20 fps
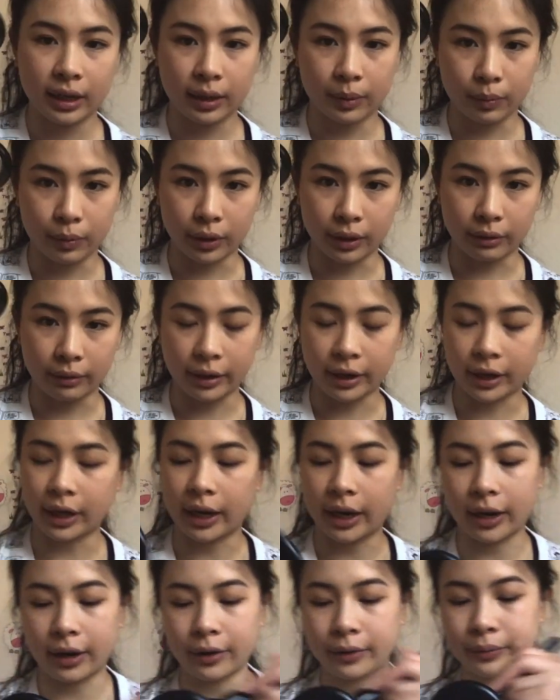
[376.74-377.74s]
I'm really running
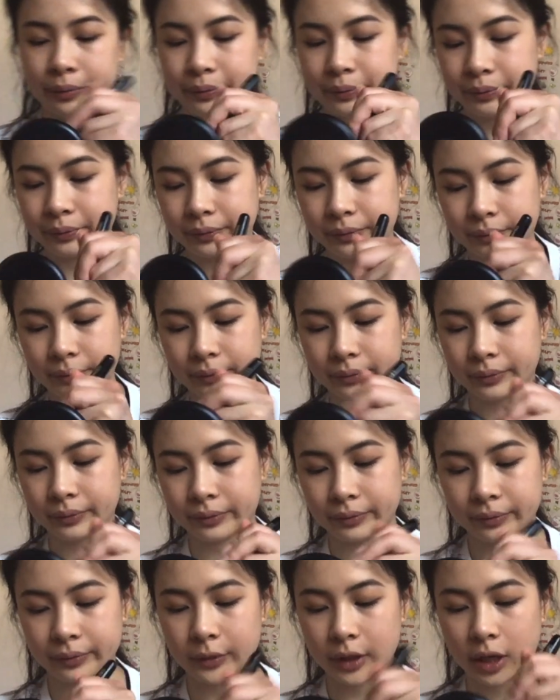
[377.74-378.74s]
out.
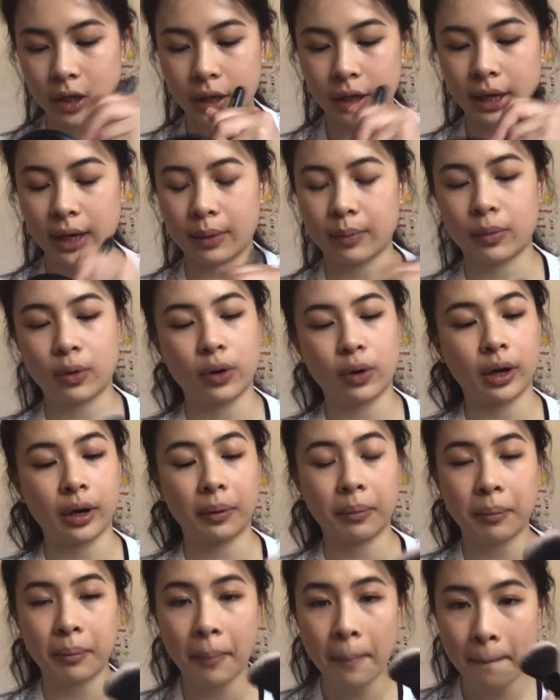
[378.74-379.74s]
Gotta get more.
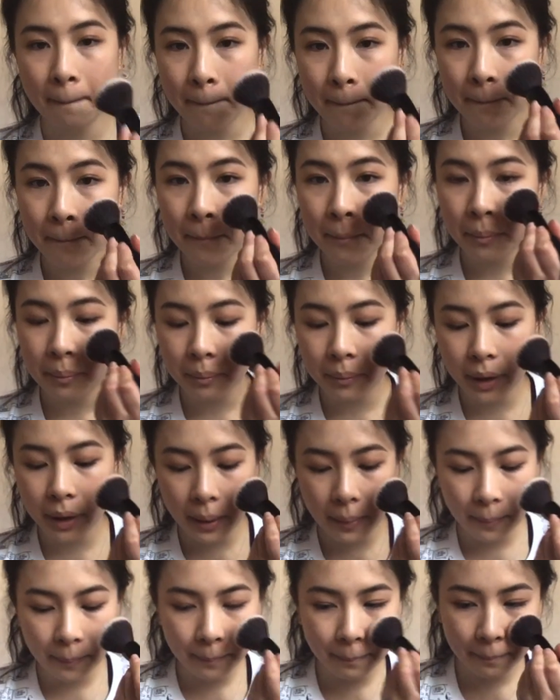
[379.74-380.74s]
But
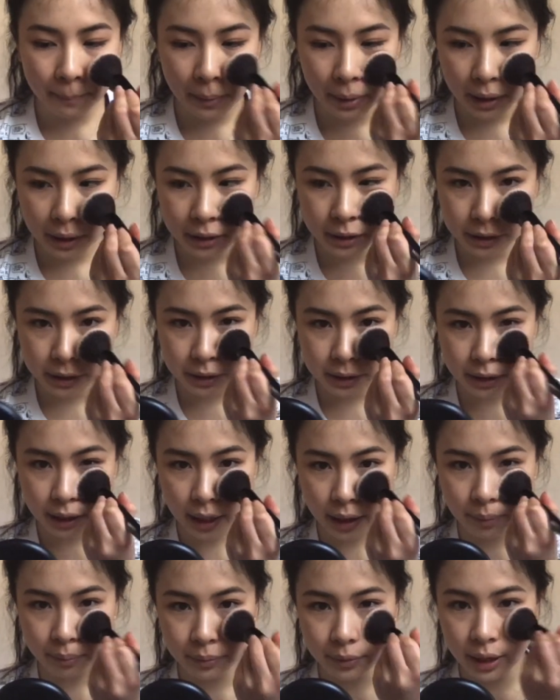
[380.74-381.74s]
I just
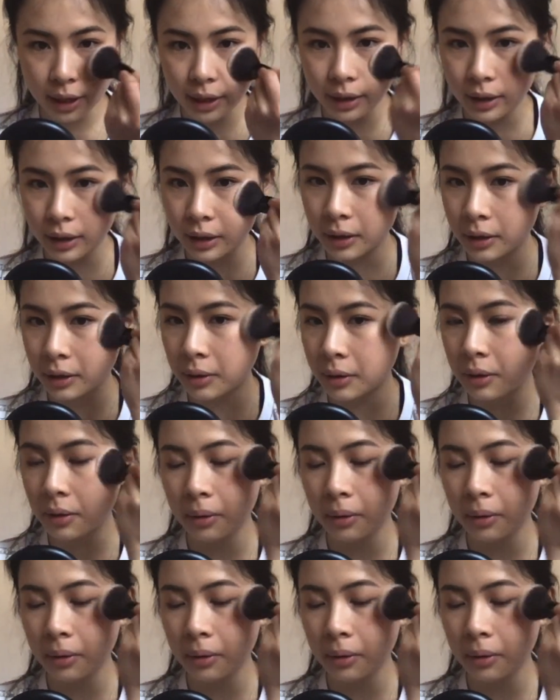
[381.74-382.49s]
tap that in.